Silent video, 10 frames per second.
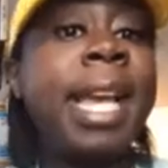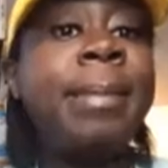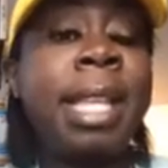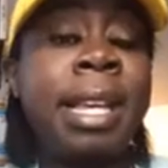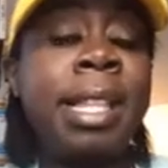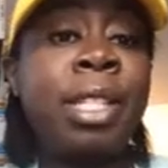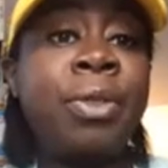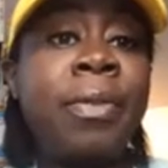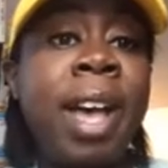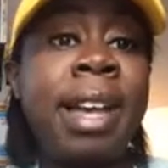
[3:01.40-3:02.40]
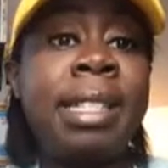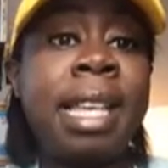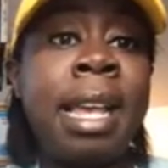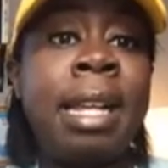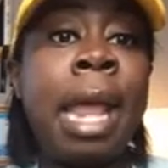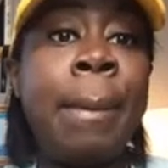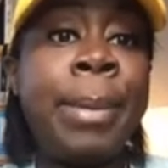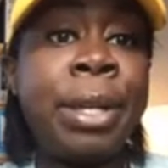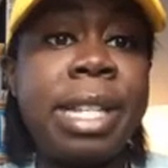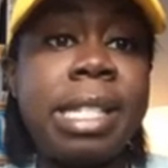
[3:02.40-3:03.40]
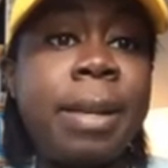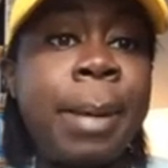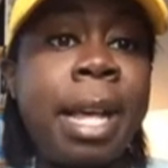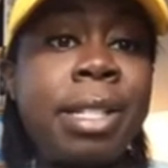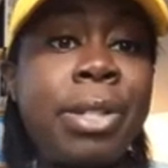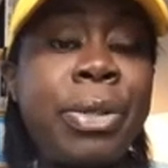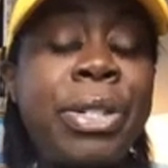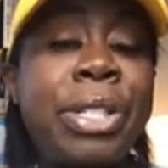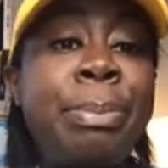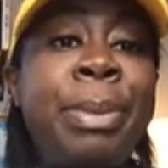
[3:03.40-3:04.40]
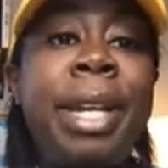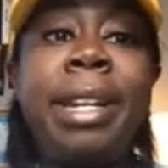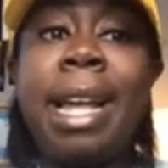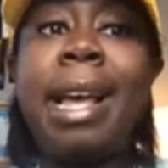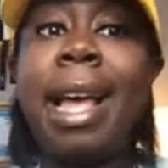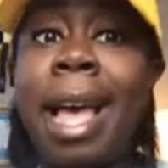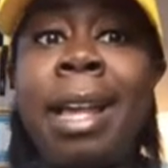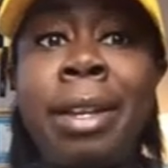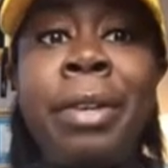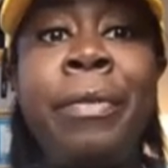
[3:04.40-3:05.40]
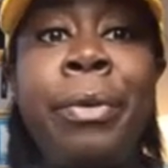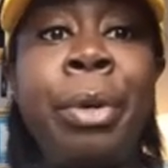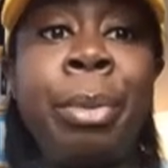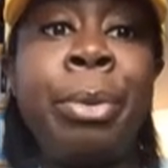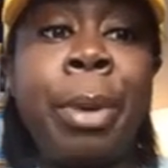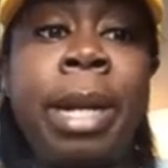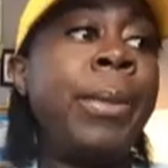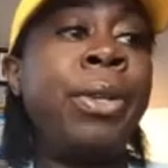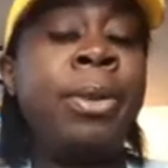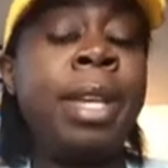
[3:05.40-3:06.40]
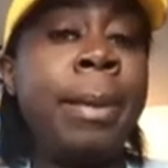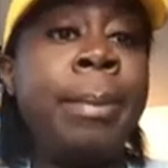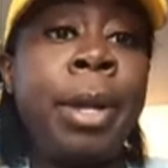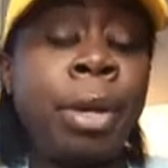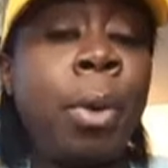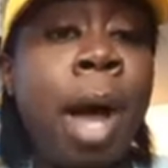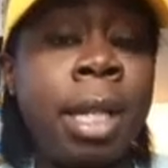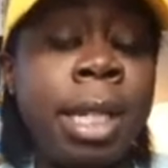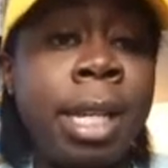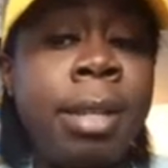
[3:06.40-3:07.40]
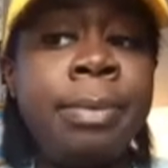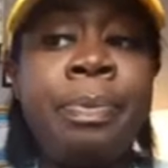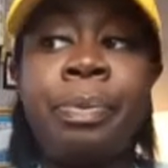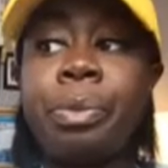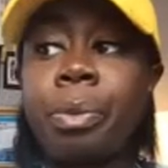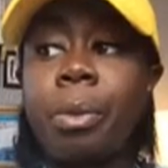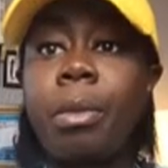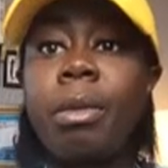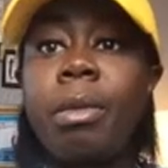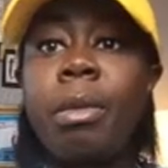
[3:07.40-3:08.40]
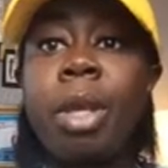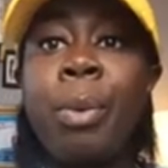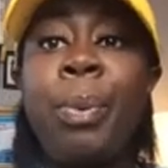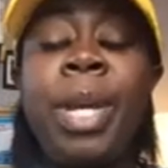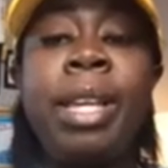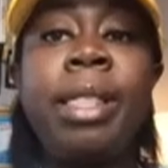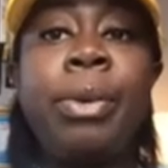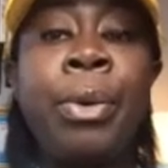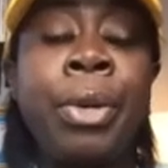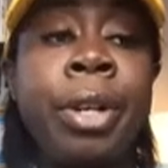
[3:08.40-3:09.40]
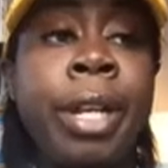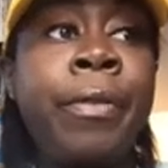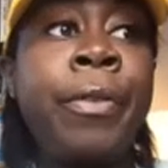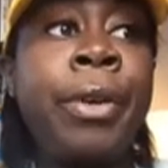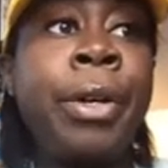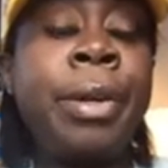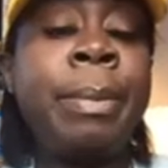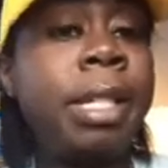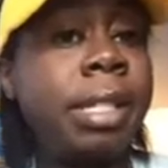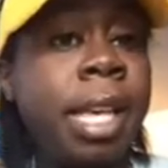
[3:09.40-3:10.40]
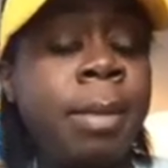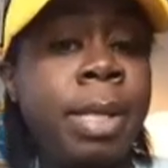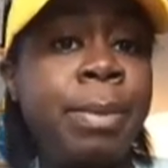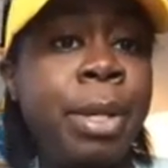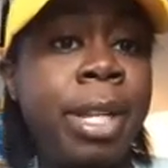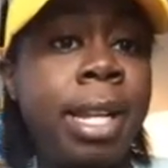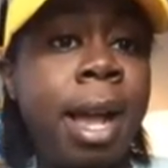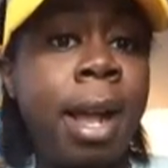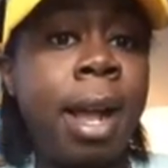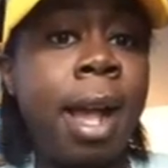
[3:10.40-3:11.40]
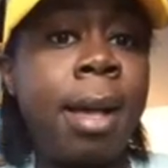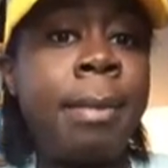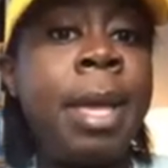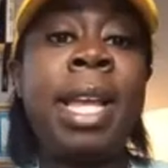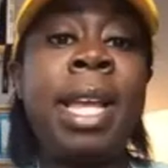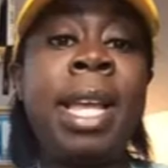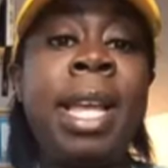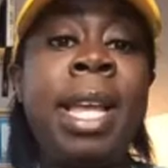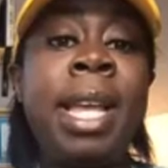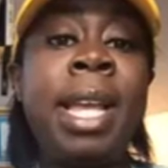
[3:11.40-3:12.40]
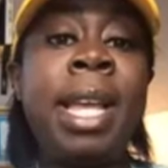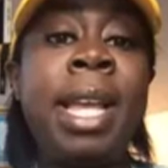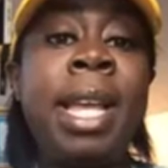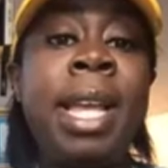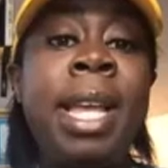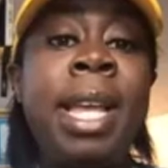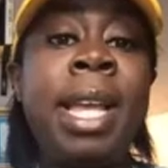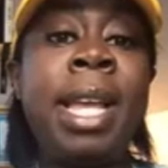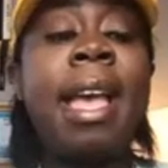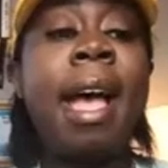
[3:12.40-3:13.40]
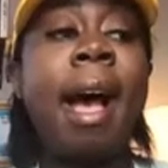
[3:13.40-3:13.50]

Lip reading: the same thing that you find in beauty supply stores, but at an affordable price. You get better quality with ordering from samsbeauty.com, and during their holidays